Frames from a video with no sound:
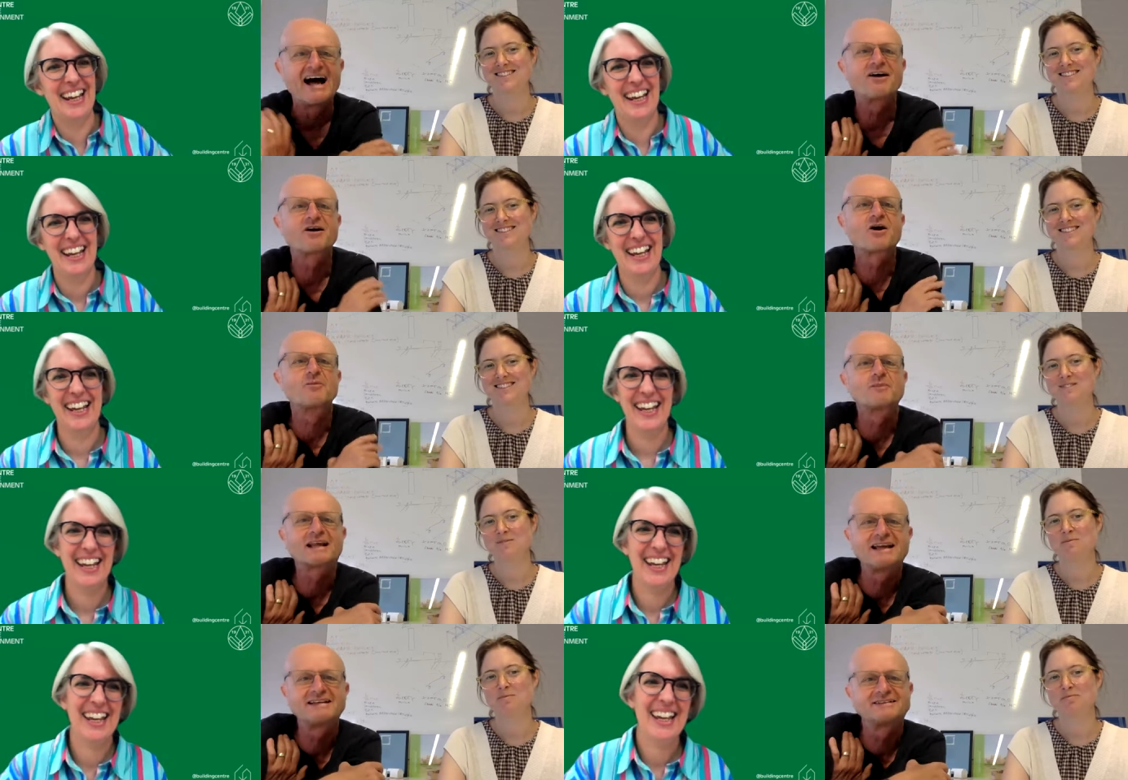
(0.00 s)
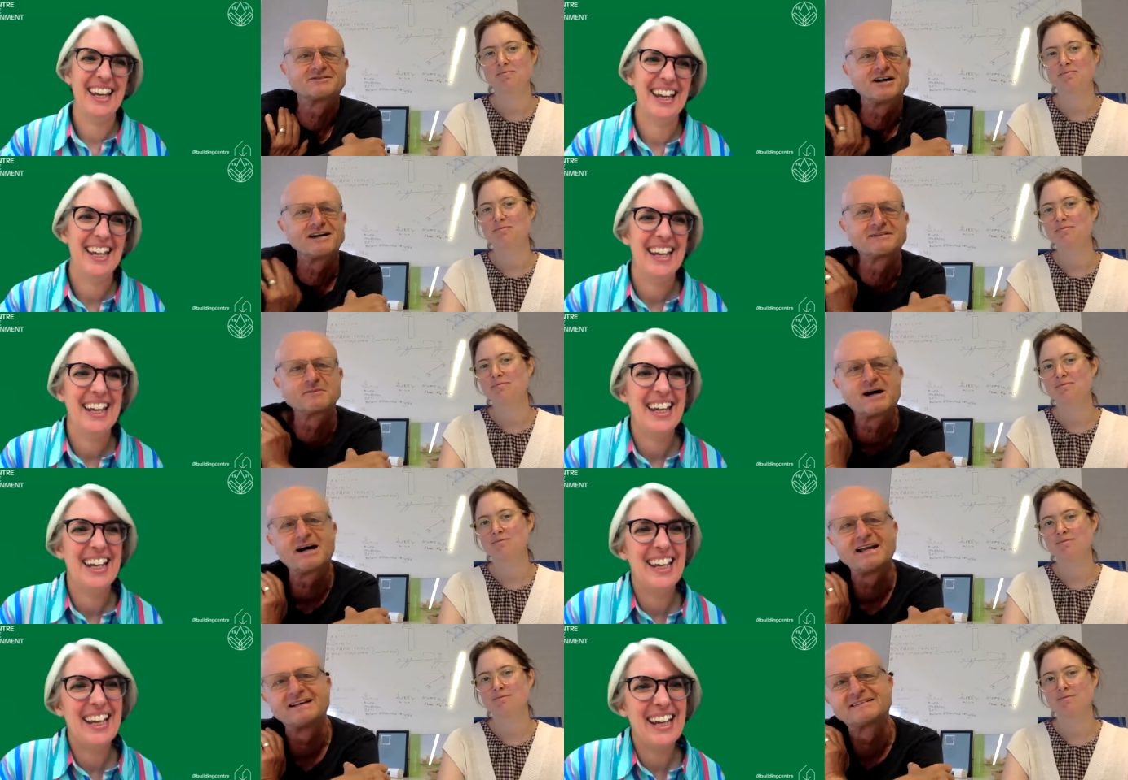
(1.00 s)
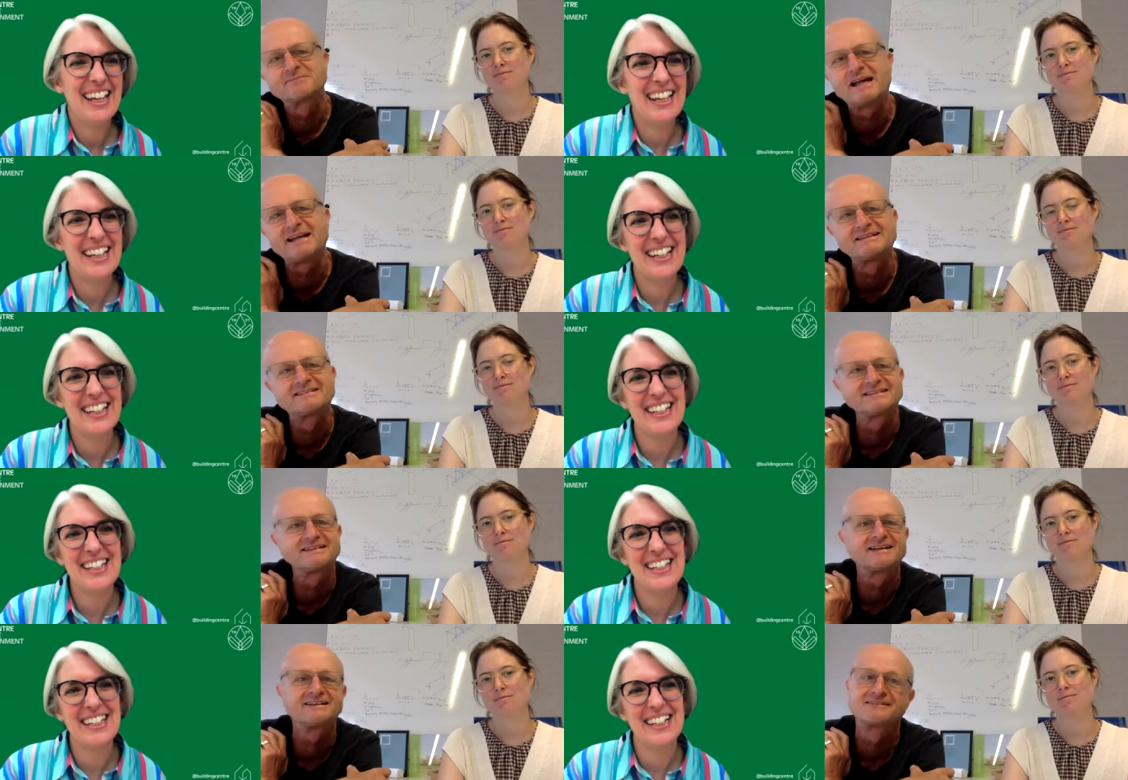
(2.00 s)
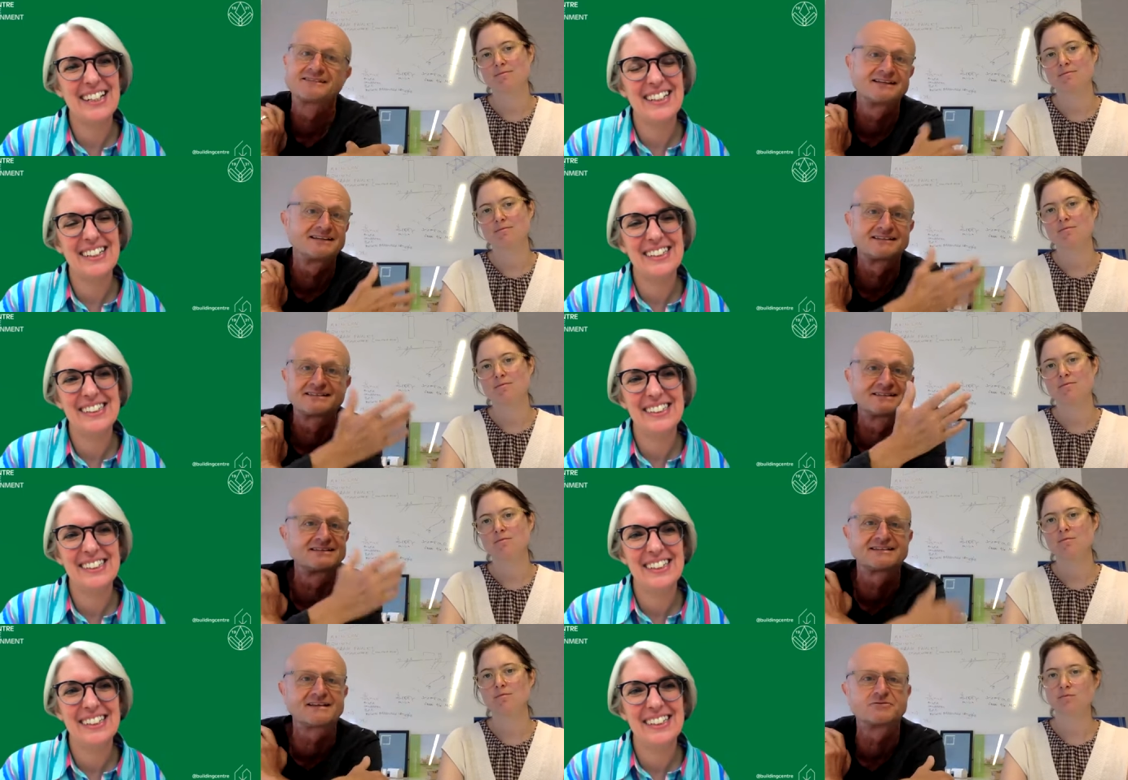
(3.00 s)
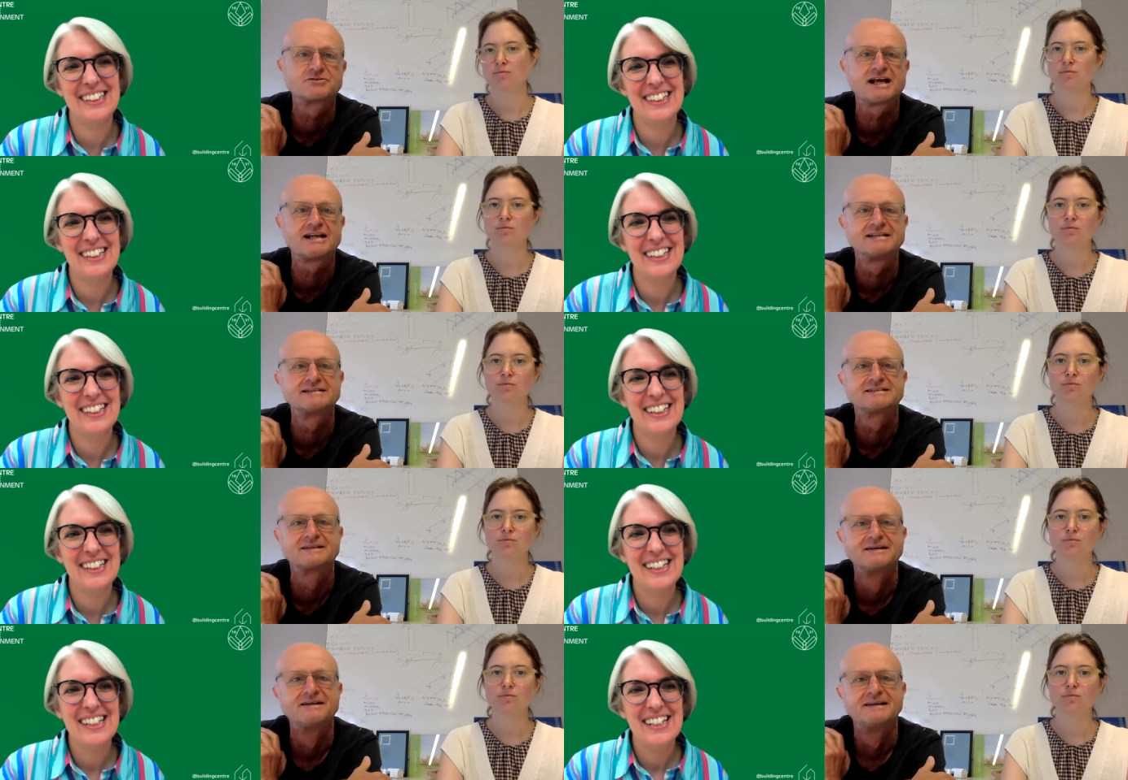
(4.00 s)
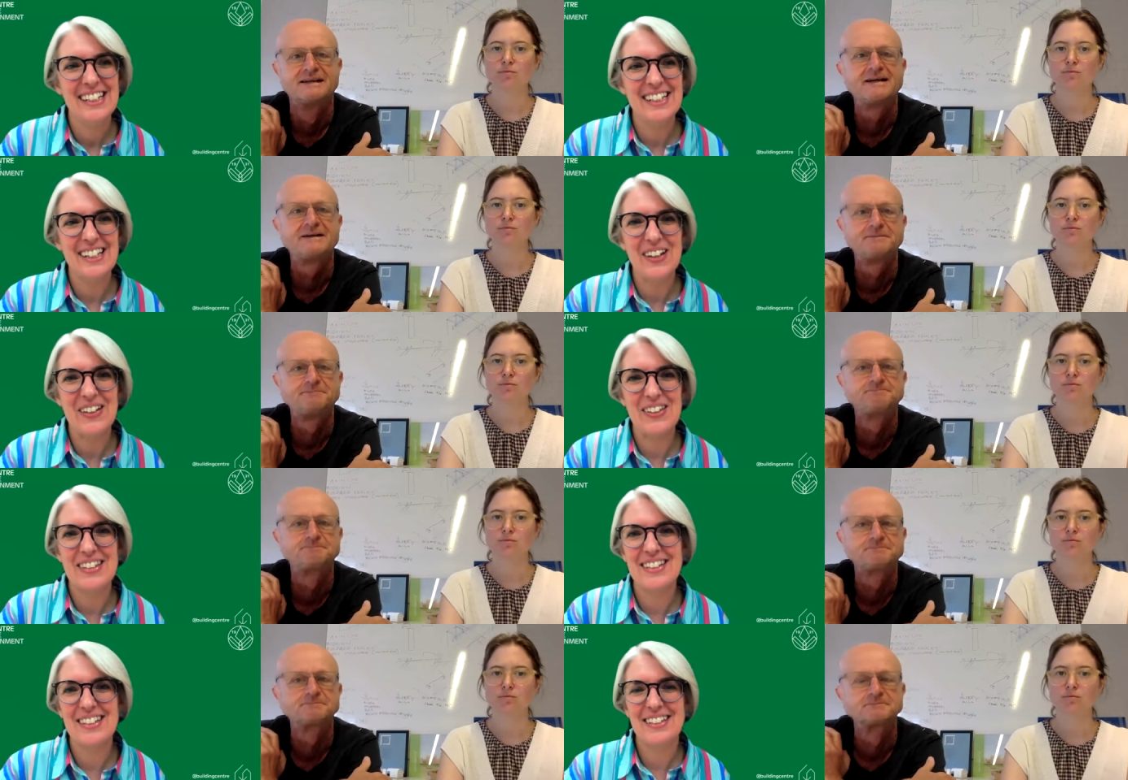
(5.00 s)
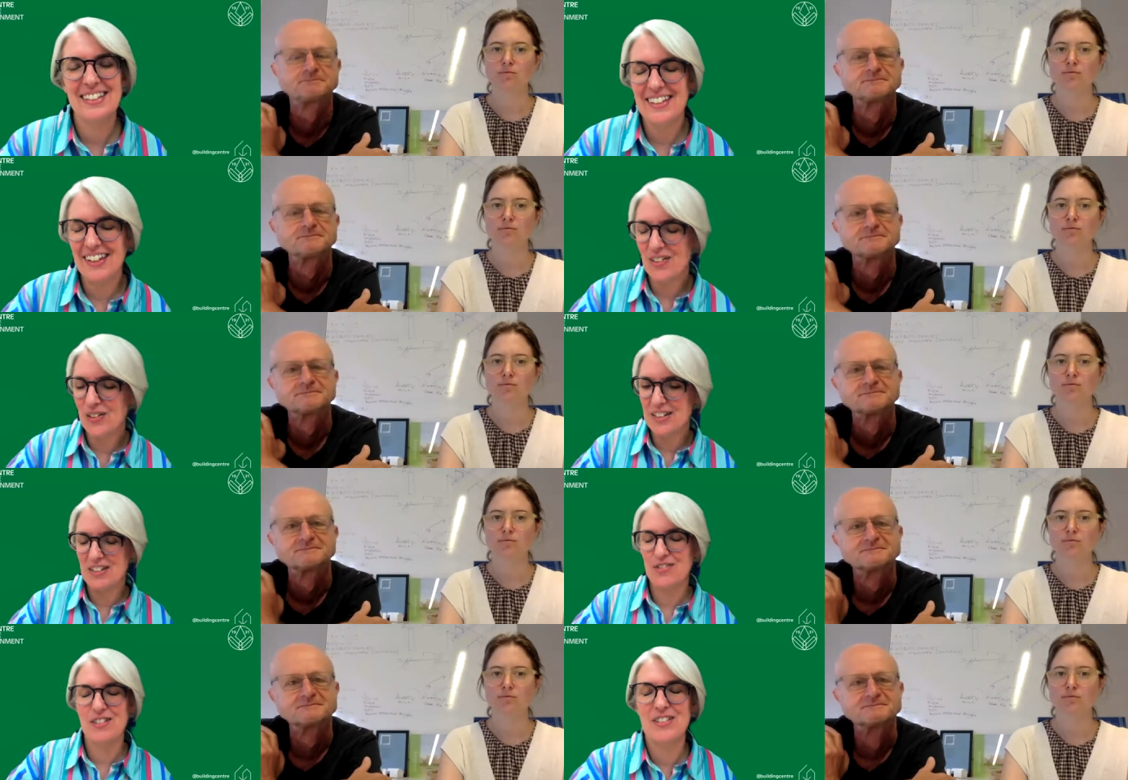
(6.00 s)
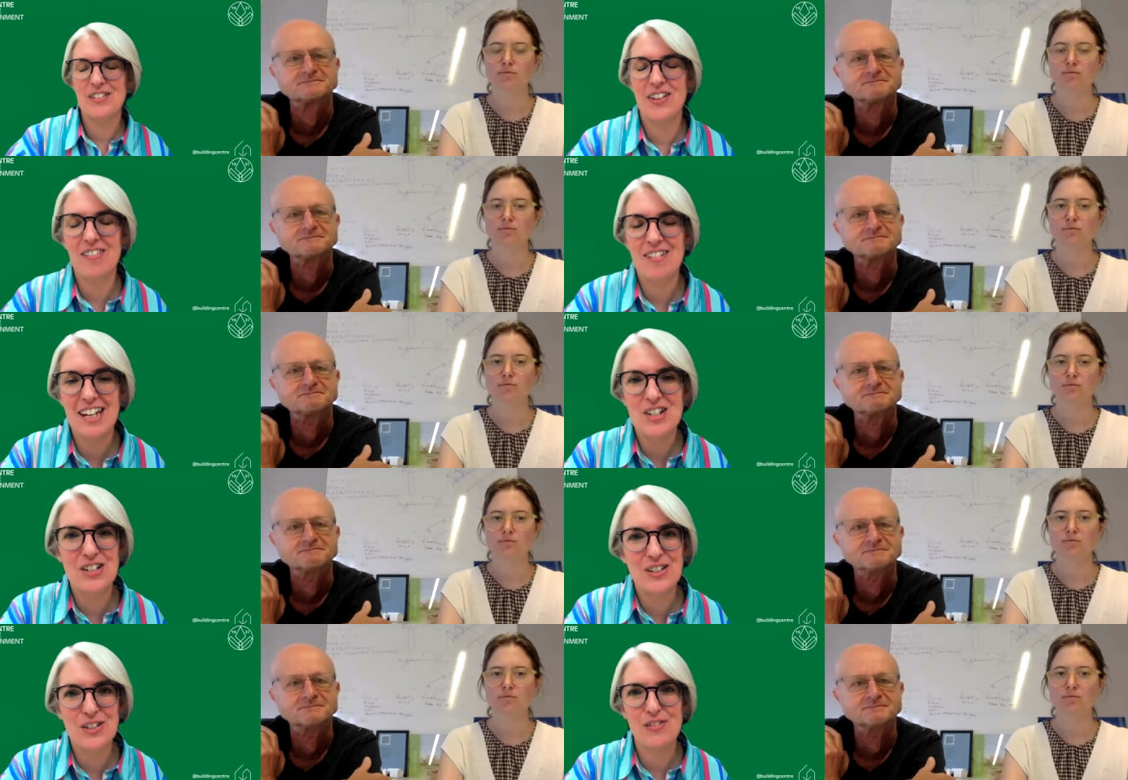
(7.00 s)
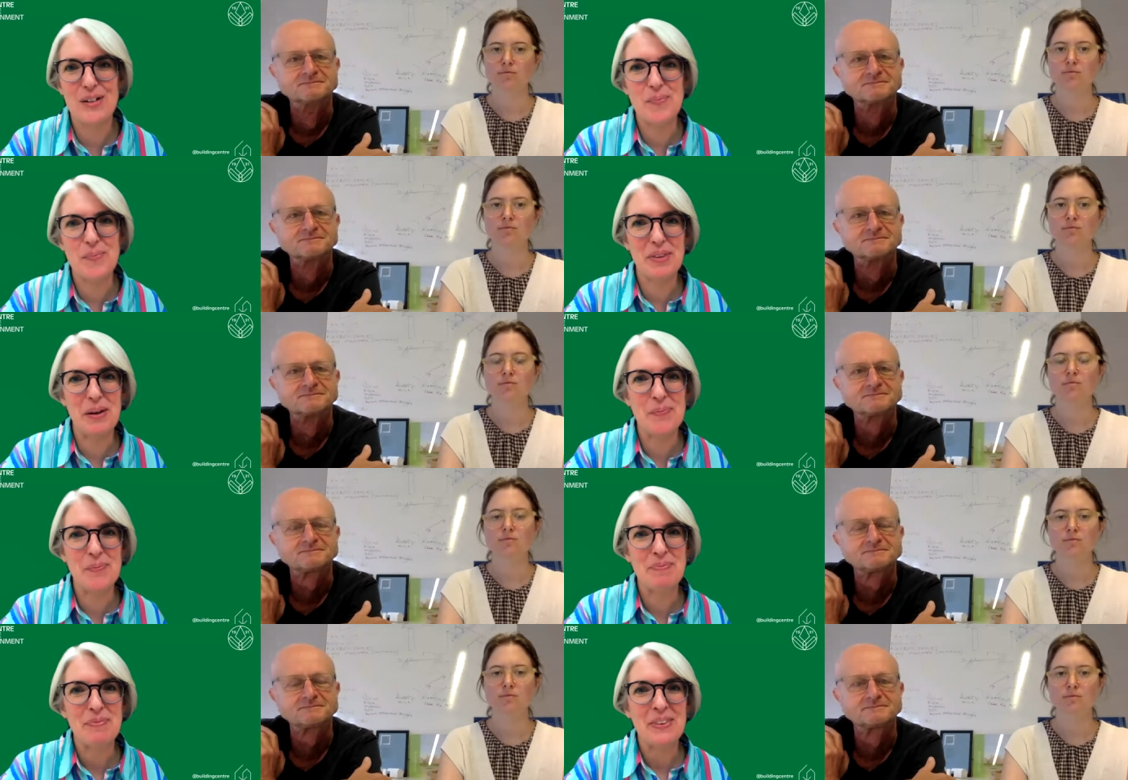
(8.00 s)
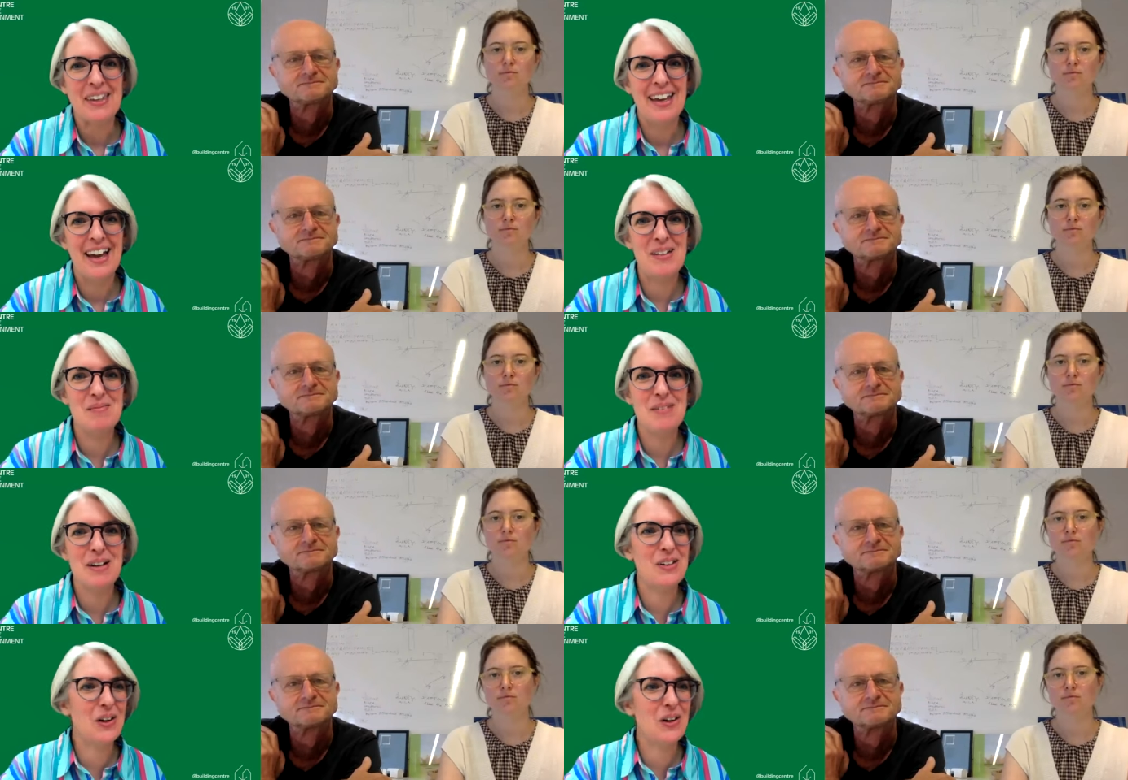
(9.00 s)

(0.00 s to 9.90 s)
Speaker 1: how complicated right to buy has made you know yeah. this this whole challenge. Yeah, um,
Speaker 2: the, yeah, all the different variations of it. Yeah, um, and